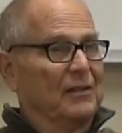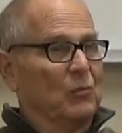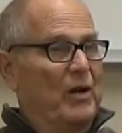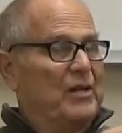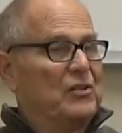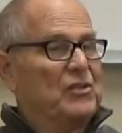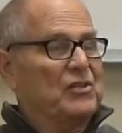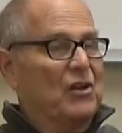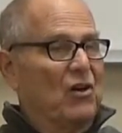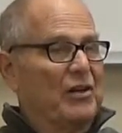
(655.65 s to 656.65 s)
Where do you
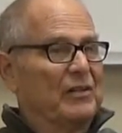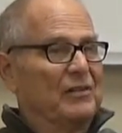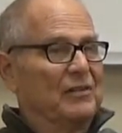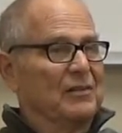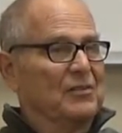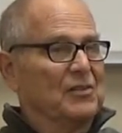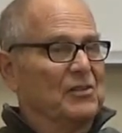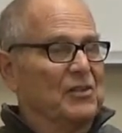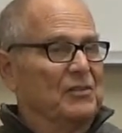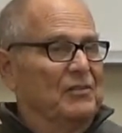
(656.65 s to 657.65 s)
discard it? It's
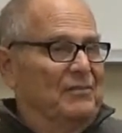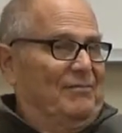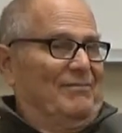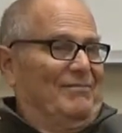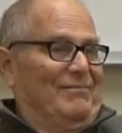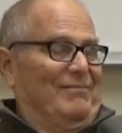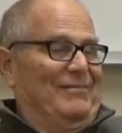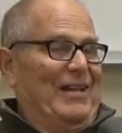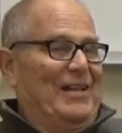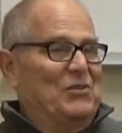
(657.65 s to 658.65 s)
such a
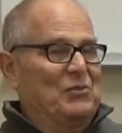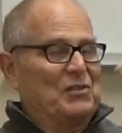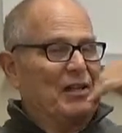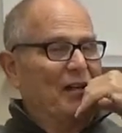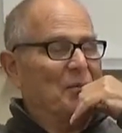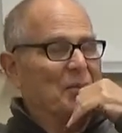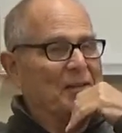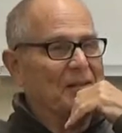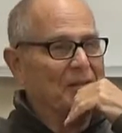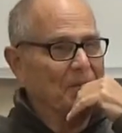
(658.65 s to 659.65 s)
dangerous element